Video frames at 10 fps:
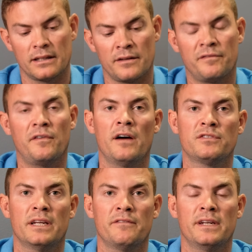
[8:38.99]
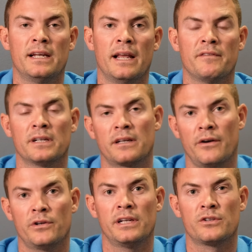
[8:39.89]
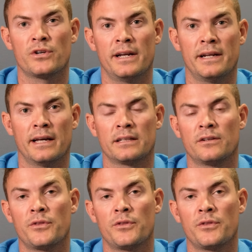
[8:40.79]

the 5711 currently trading at